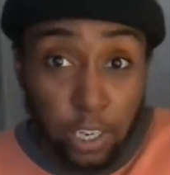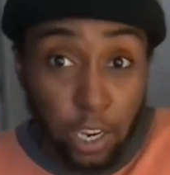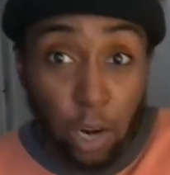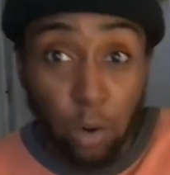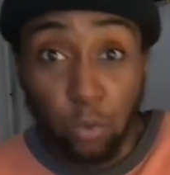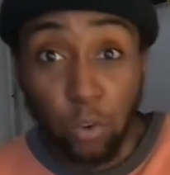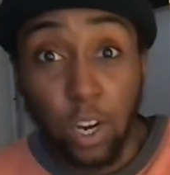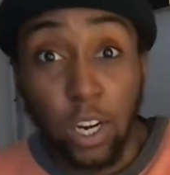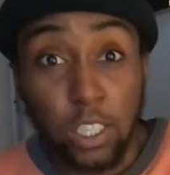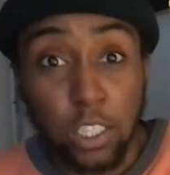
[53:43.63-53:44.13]

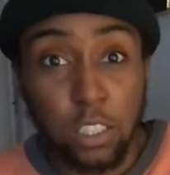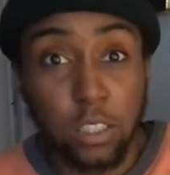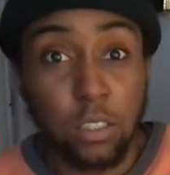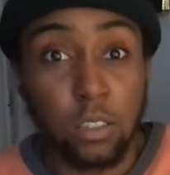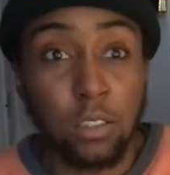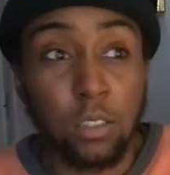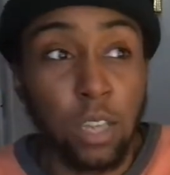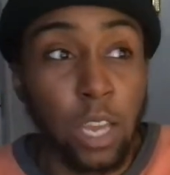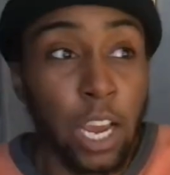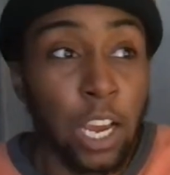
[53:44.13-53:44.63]

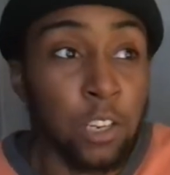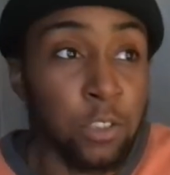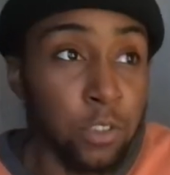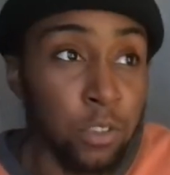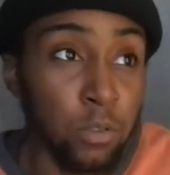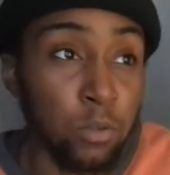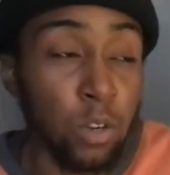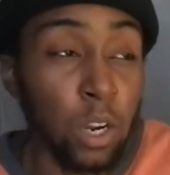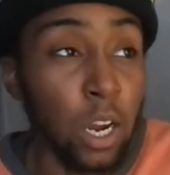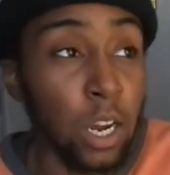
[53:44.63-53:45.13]
direction i
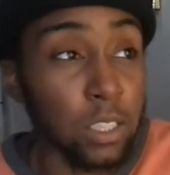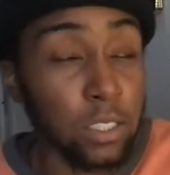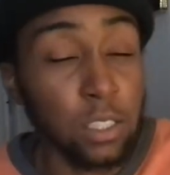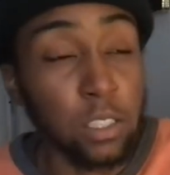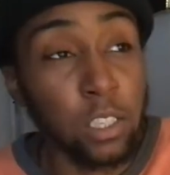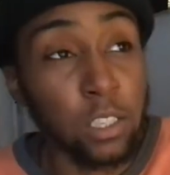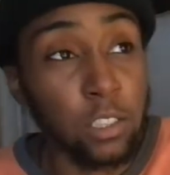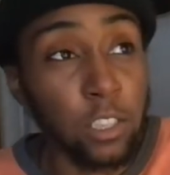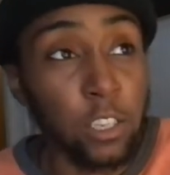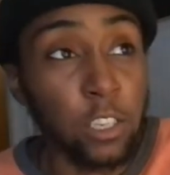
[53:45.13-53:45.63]
do
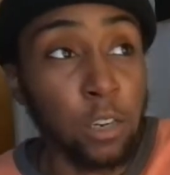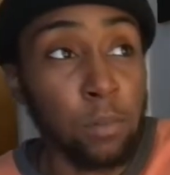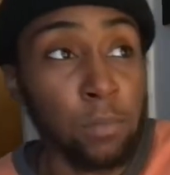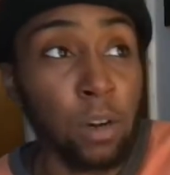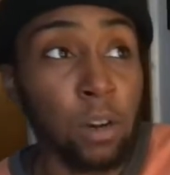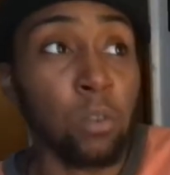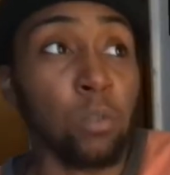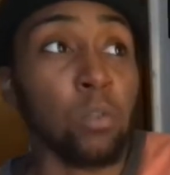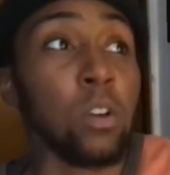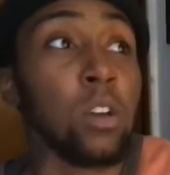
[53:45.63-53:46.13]
constantly think
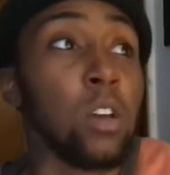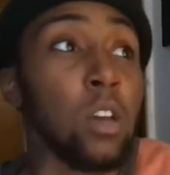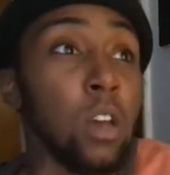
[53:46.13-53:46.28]
about